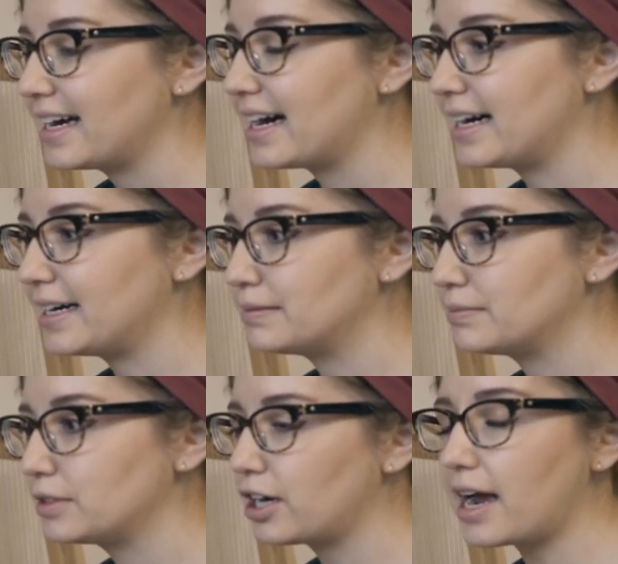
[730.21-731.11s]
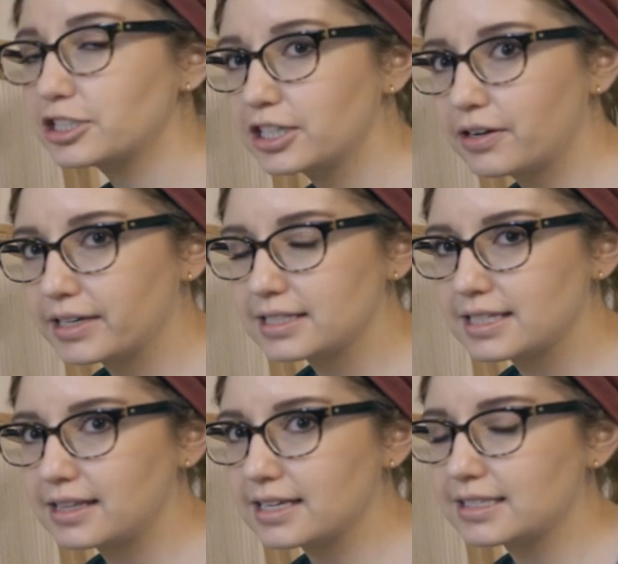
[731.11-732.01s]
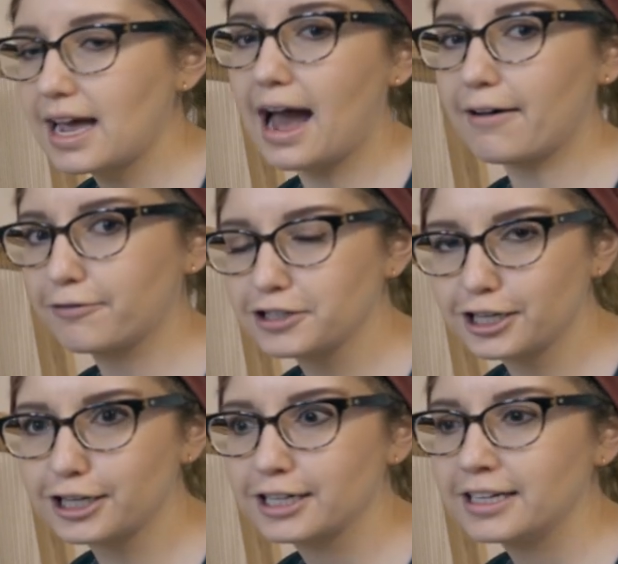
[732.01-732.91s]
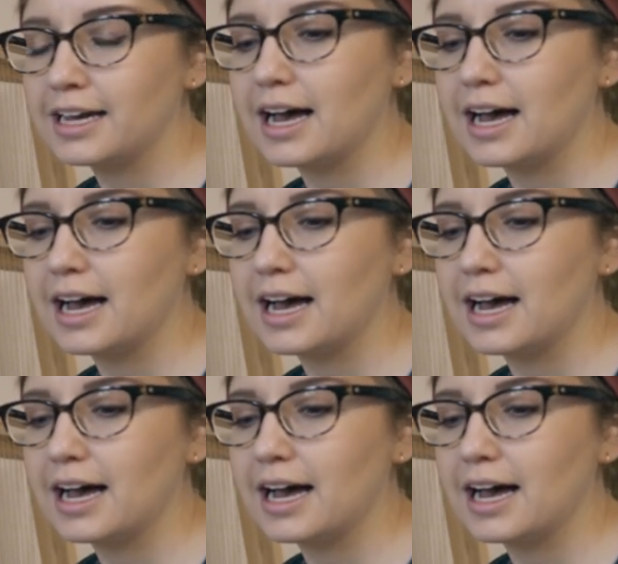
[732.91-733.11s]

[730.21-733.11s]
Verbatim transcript: um, you're actually going to see this after